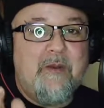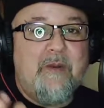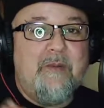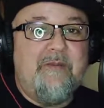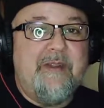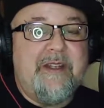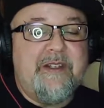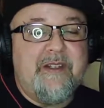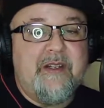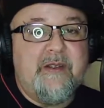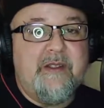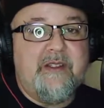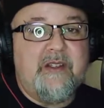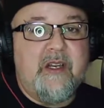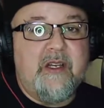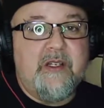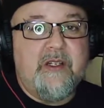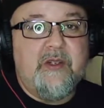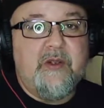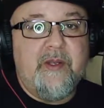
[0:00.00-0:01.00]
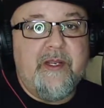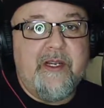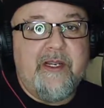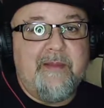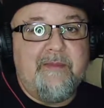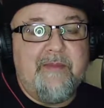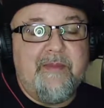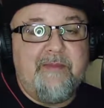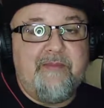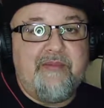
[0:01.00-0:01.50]
eventually start
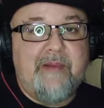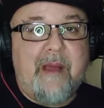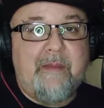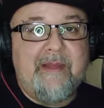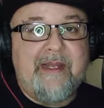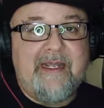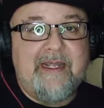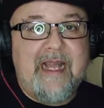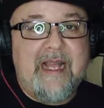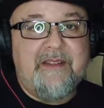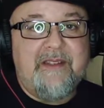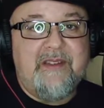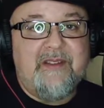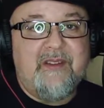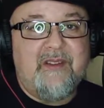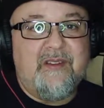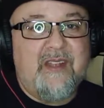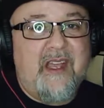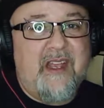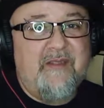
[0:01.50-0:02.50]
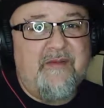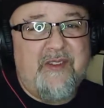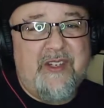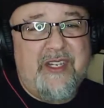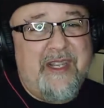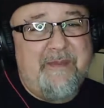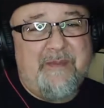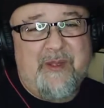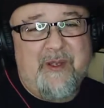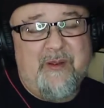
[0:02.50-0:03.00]
doing probably classes online,
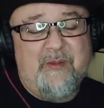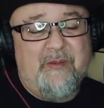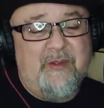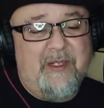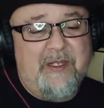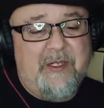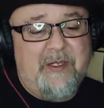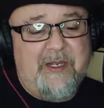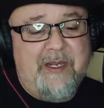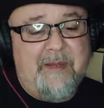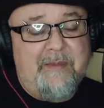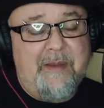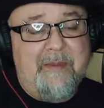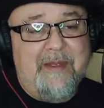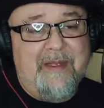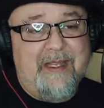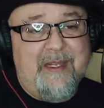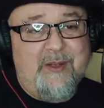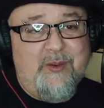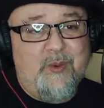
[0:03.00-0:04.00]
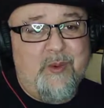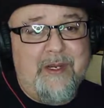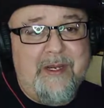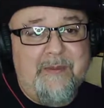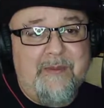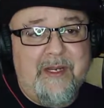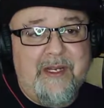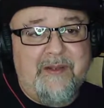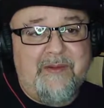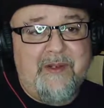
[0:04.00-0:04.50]
cheap too, really cheap, maybe like
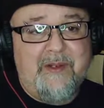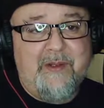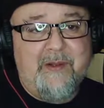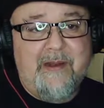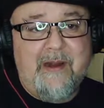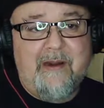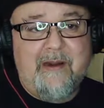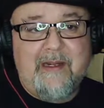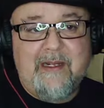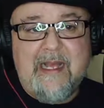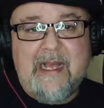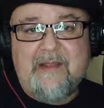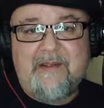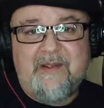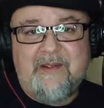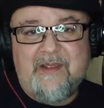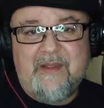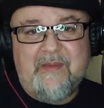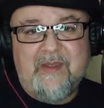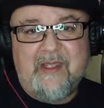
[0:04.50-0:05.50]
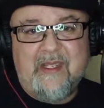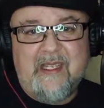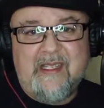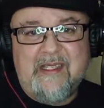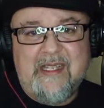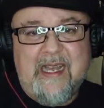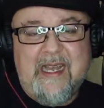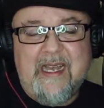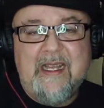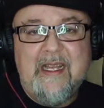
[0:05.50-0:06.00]
$20 for a 2-hour class or something like
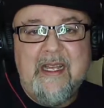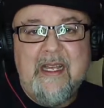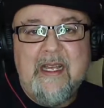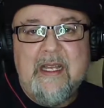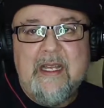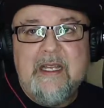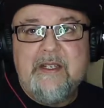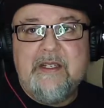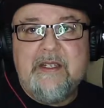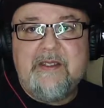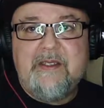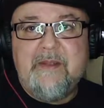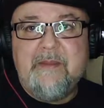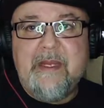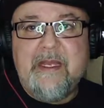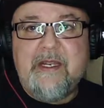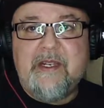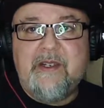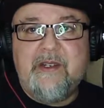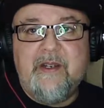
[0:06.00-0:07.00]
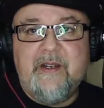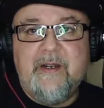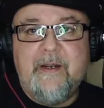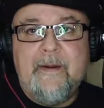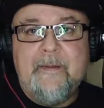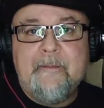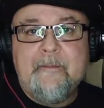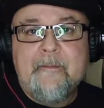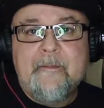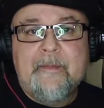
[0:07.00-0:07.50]
that, just to make
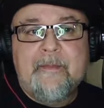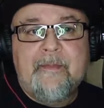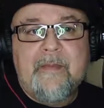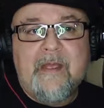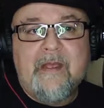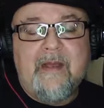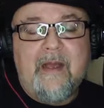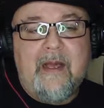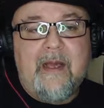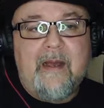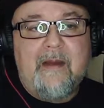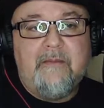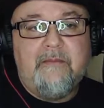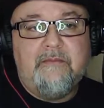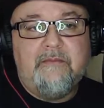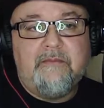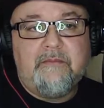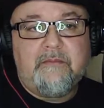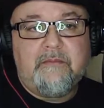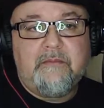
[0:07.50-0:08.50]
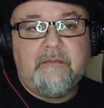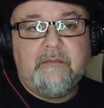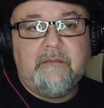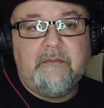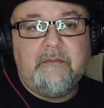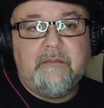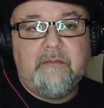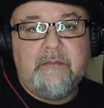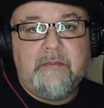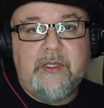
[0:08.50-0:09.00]
sure
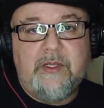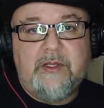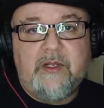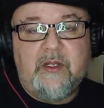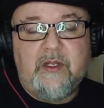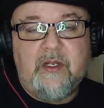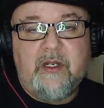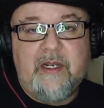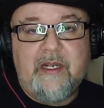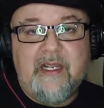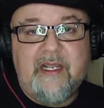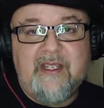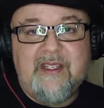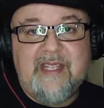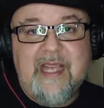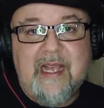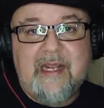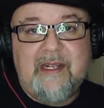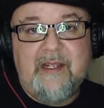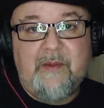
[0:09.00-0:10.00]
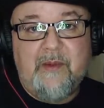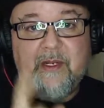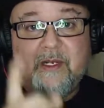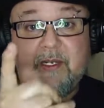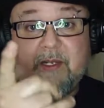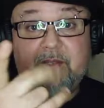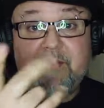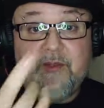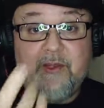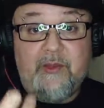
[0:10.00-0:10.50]
that you're learning exactly what
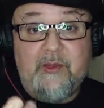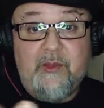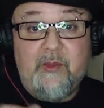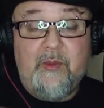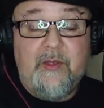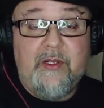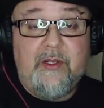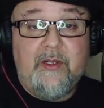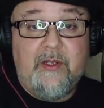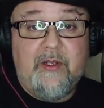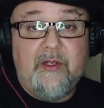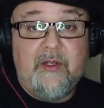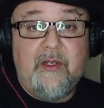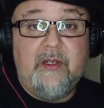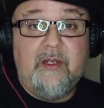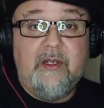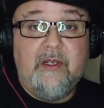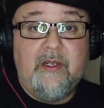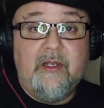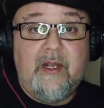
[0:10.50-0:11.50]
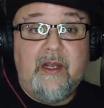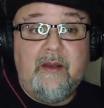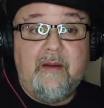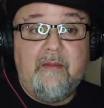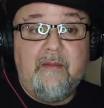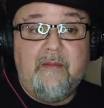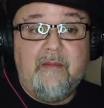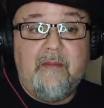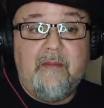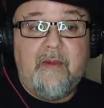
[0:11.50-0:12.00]
it is that you want to
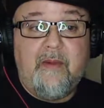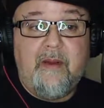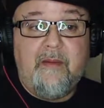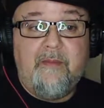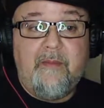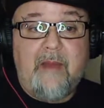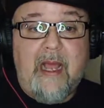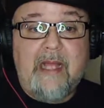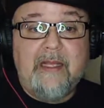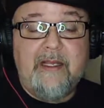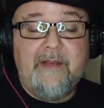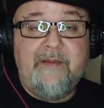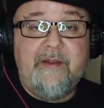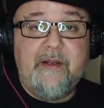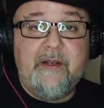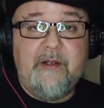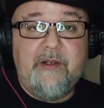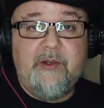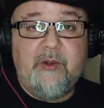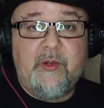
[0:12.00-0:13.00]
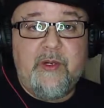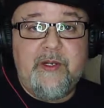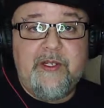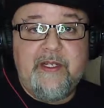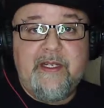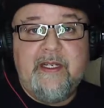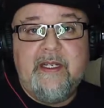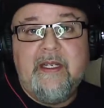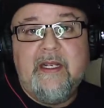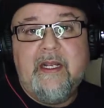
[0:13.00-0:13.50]
learn. I live here in
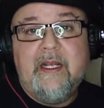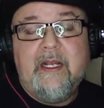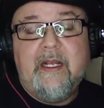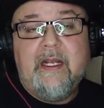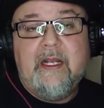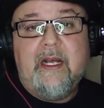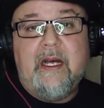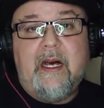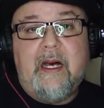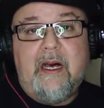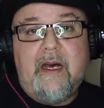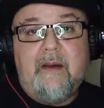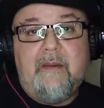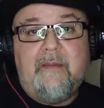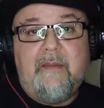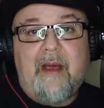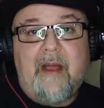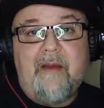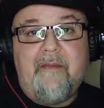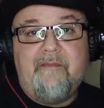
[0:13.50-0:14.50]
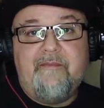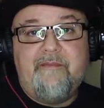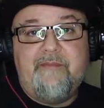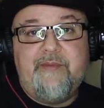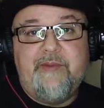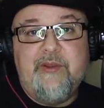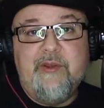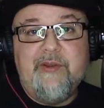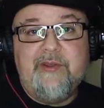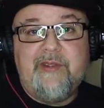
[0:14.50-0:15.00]
Georgia. I
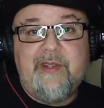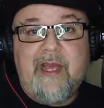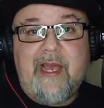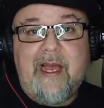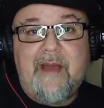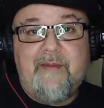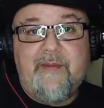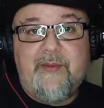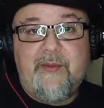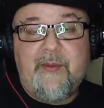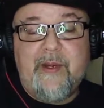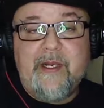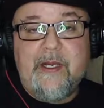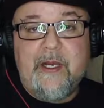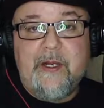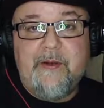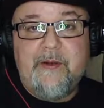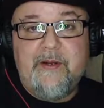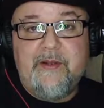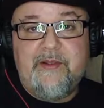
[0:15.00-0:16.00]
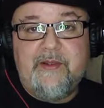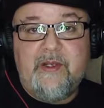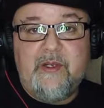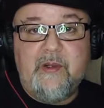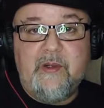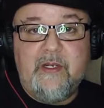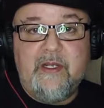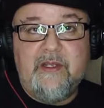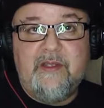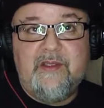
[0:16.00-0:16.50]
used to have 300
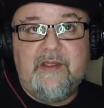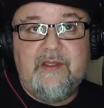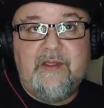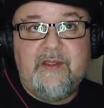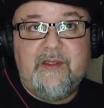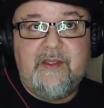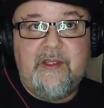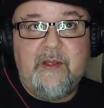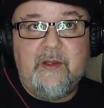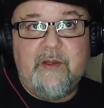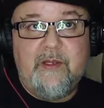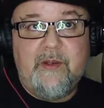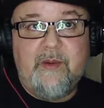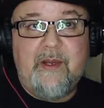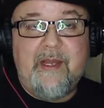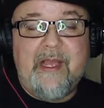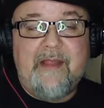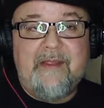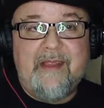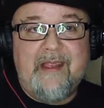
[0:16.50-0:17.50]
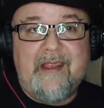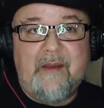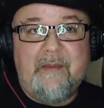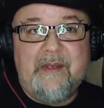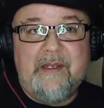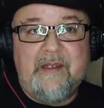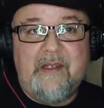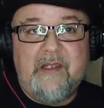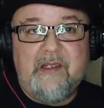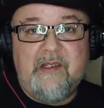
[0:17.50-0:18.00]
students. The only way I think I'll
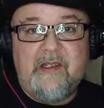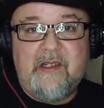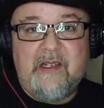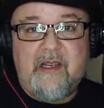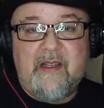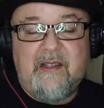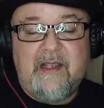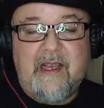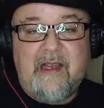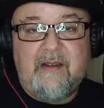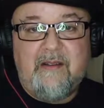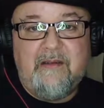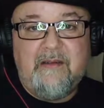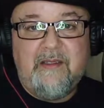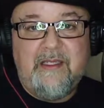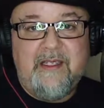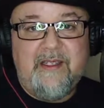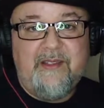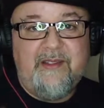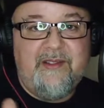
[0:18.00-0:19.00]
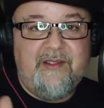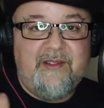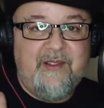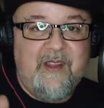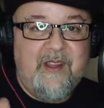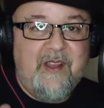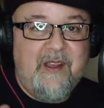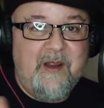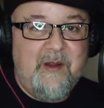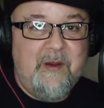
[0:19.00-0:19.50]
be teaching now is
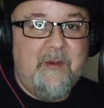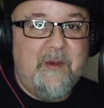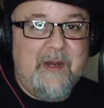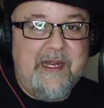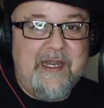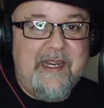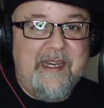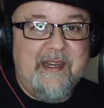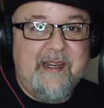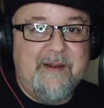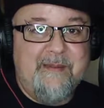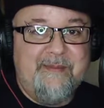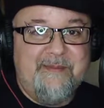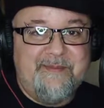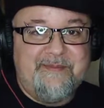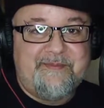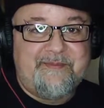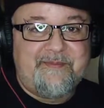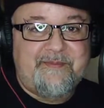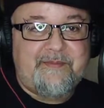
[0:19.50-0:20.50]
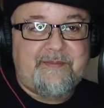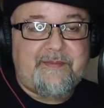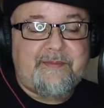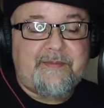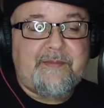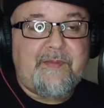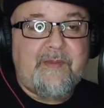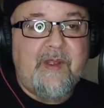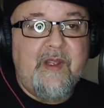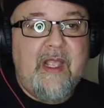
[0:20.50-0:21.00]
right here.
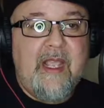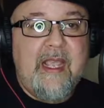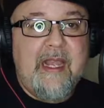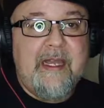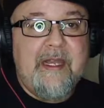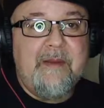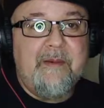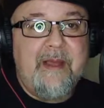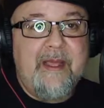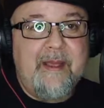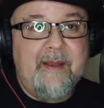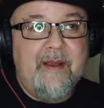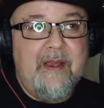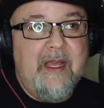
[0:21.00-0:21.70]
Anyway,